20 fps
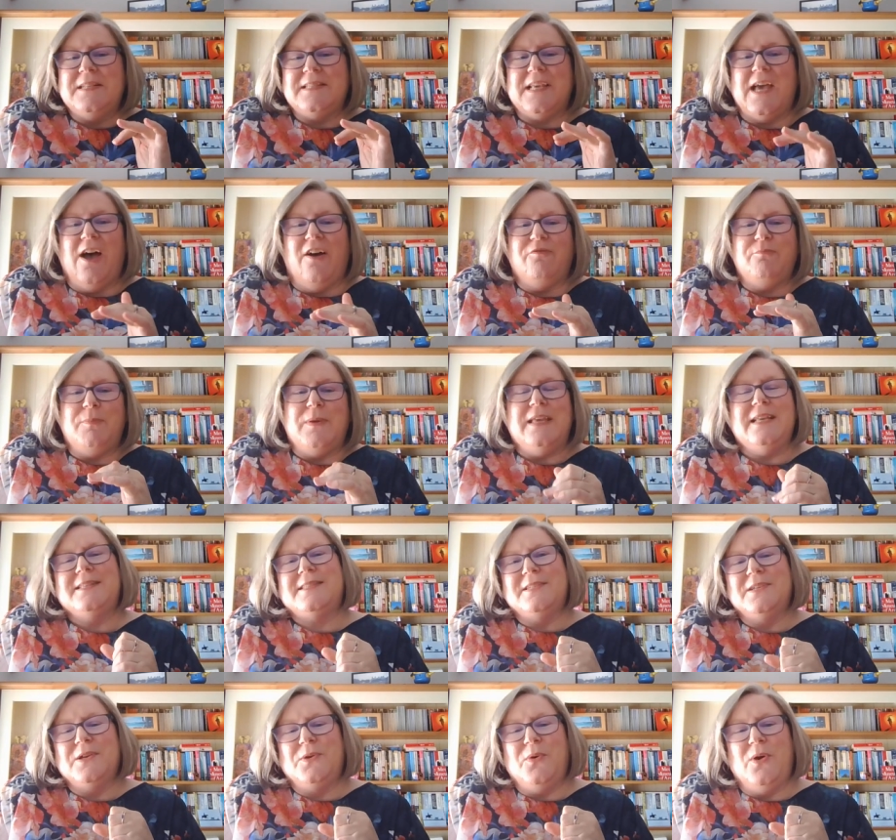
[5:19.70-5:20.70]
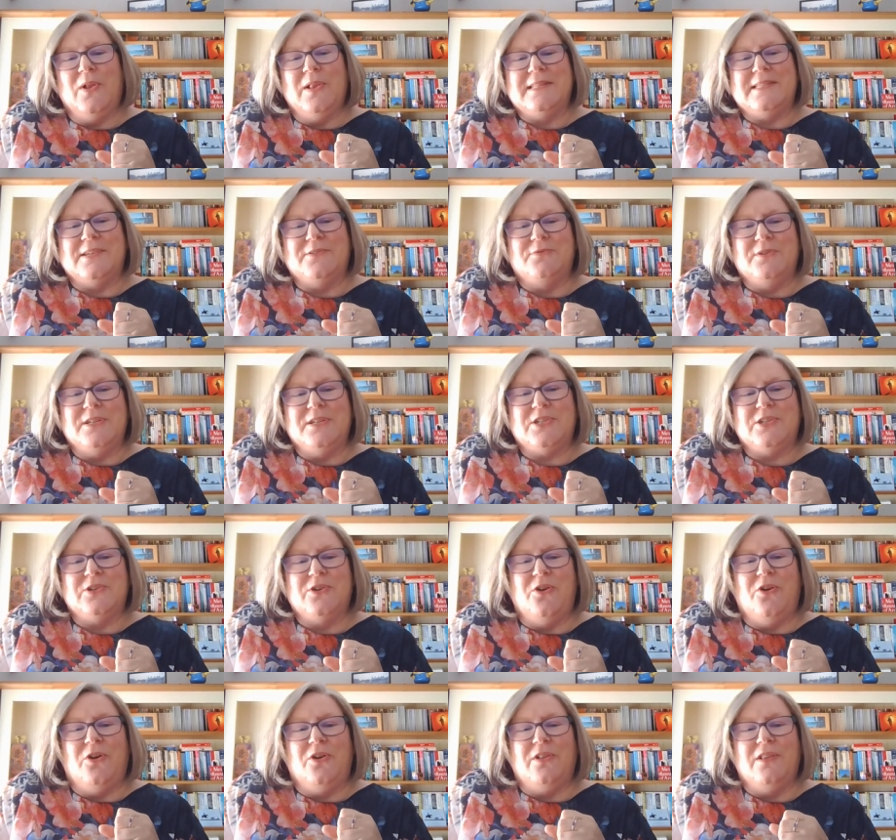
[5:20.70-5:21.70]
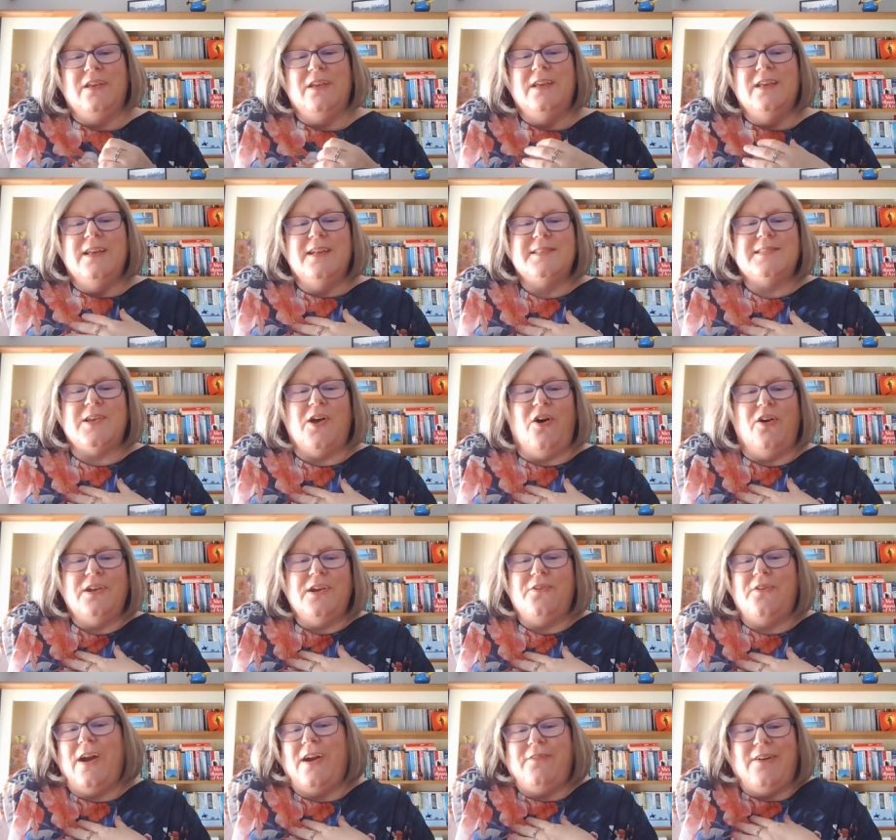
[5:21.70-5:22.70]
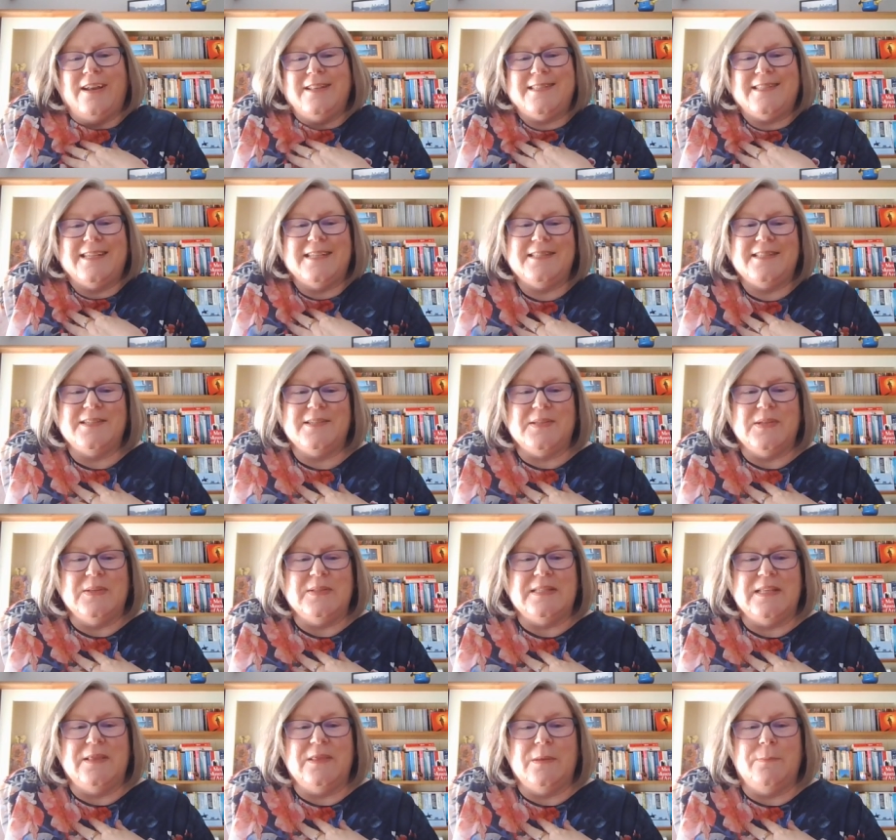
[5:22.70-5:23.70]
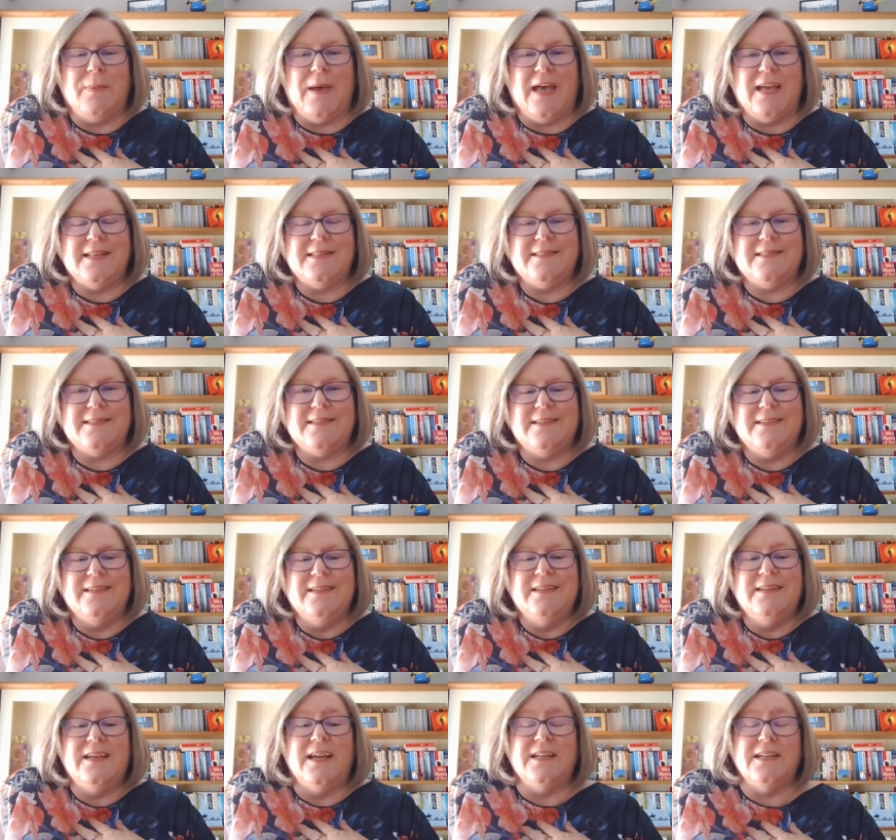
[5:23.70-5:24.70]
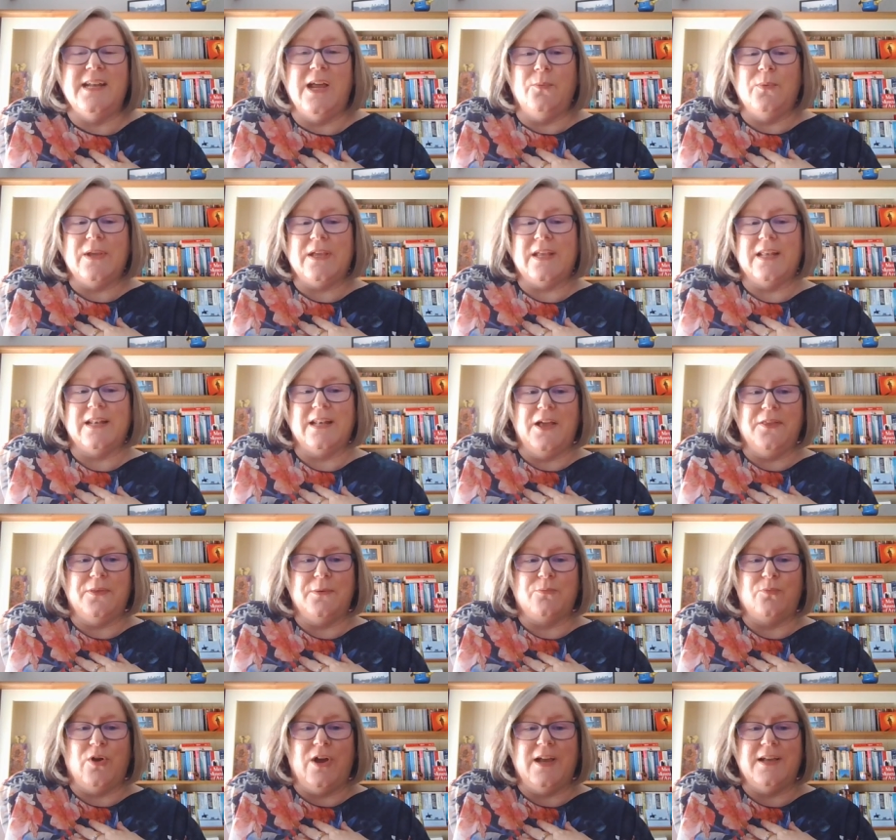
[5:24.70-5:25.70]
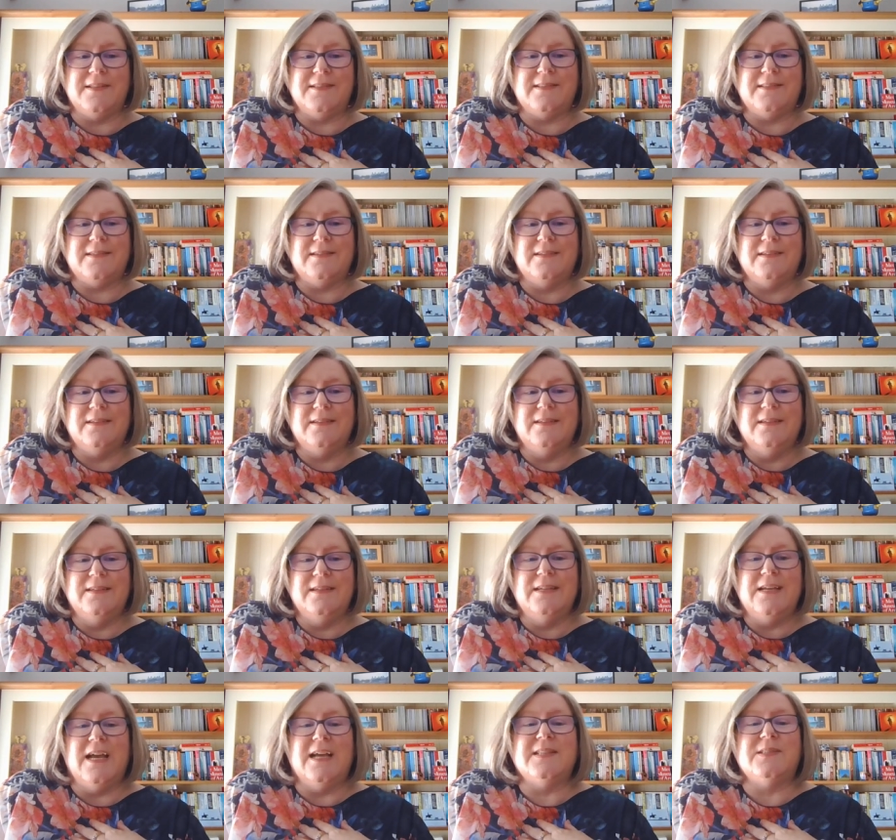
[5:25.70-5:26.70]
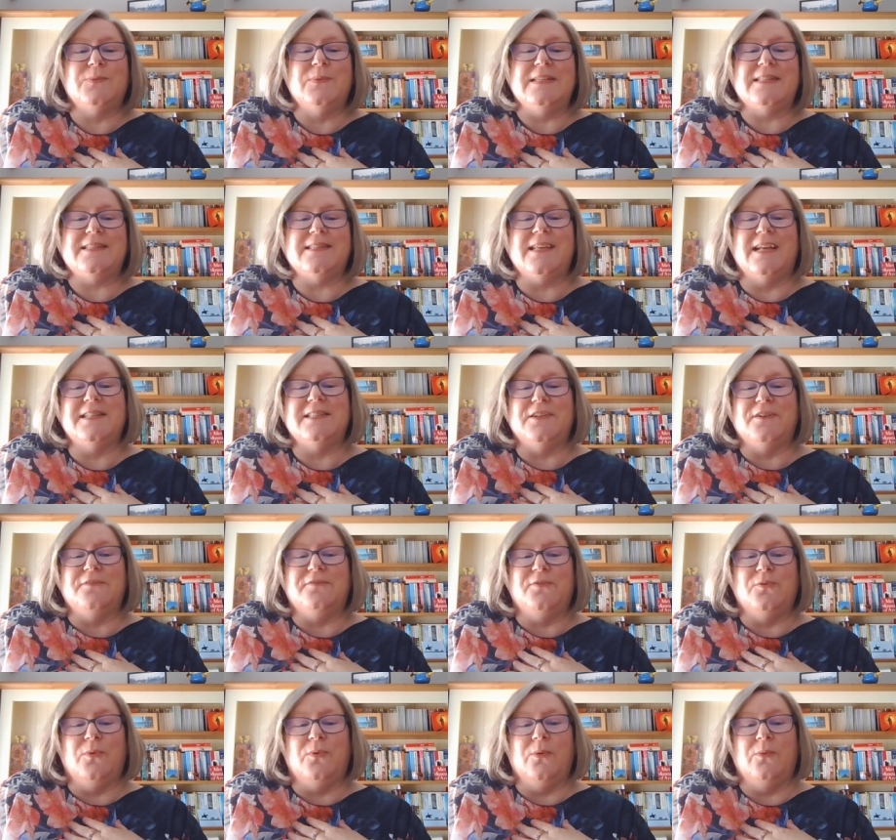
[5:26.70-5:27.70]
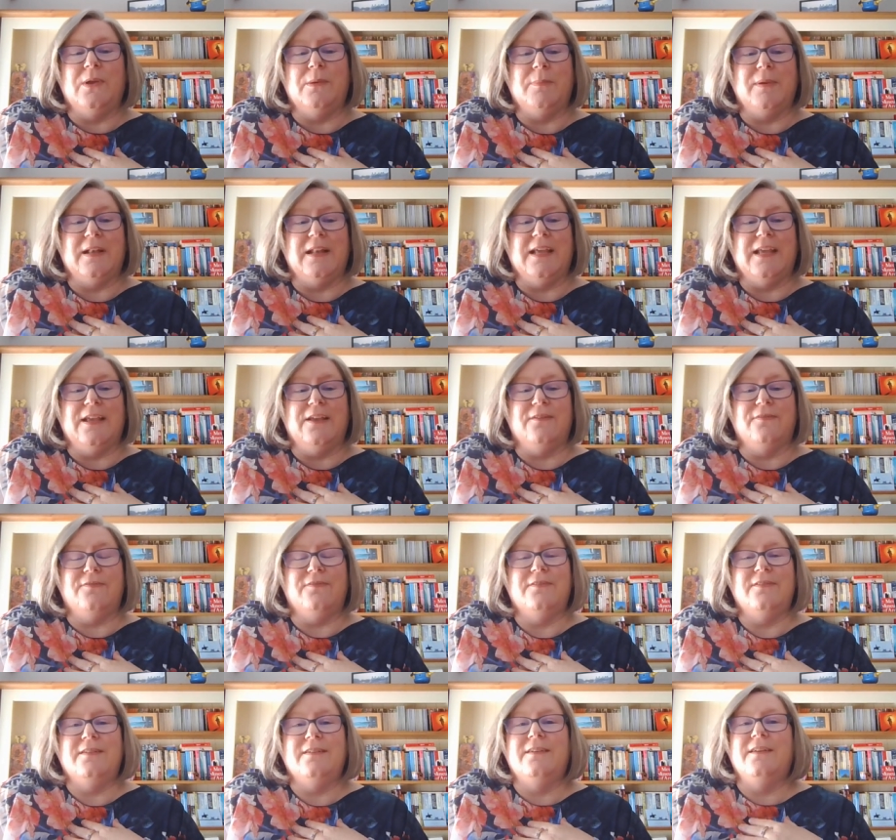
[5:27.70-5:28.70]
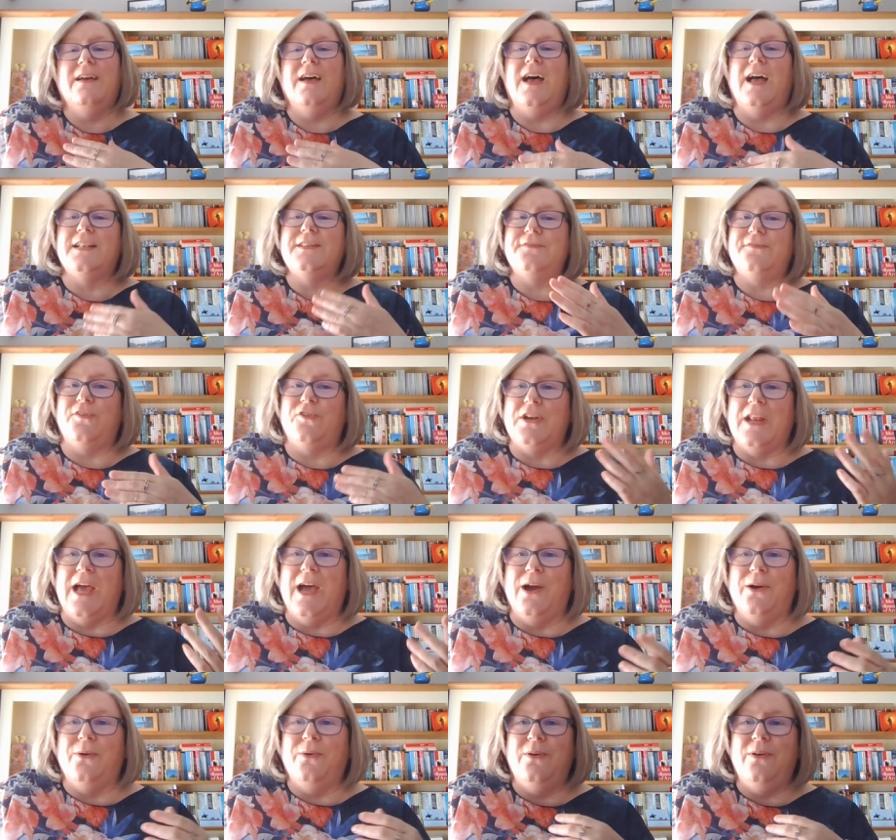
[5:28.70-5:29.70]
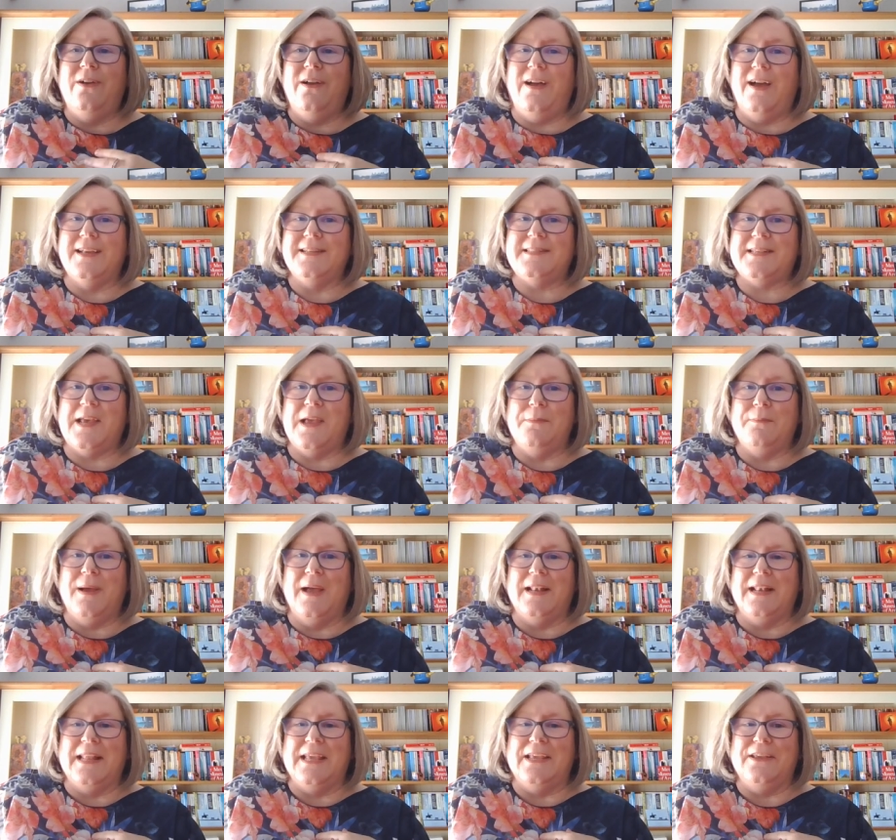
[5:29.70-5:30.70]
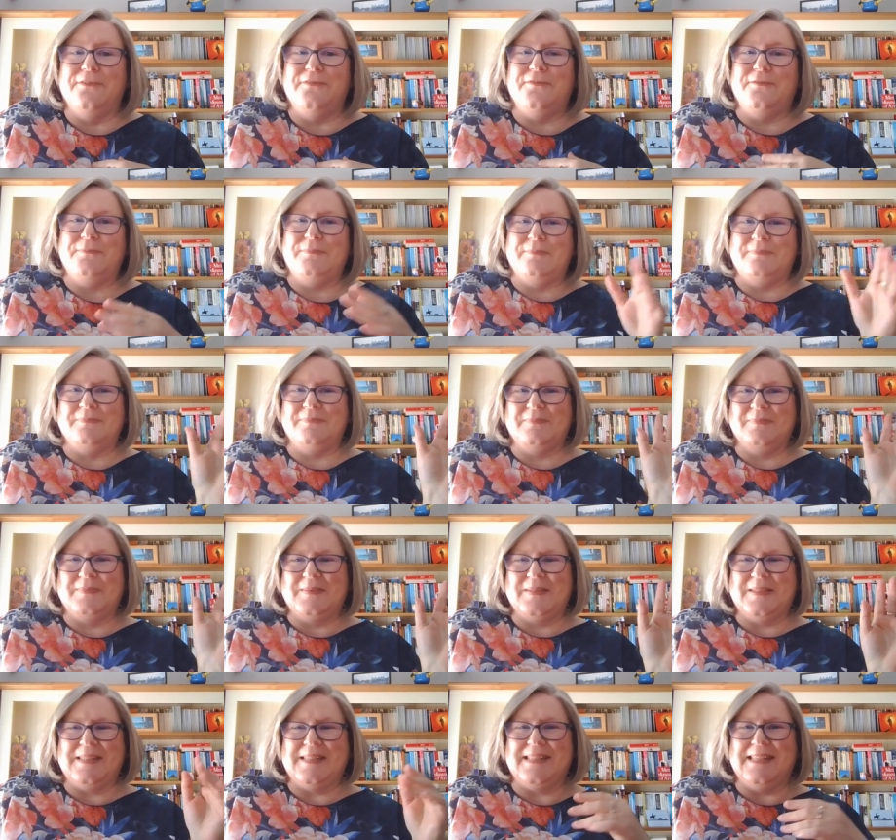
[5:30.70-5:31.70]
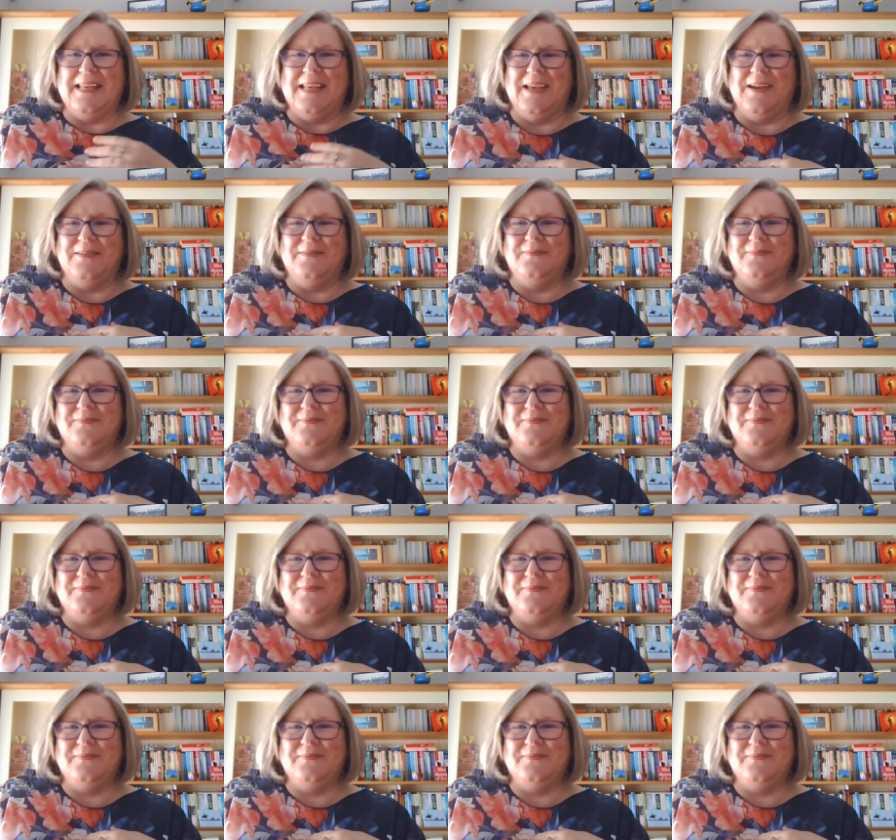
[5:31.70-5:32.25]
to have peace and equality reaching all, to honour our ancestors who did the best, and now we can let them rest. As we stand up for what we believe, and for now, I take my leave. See ya.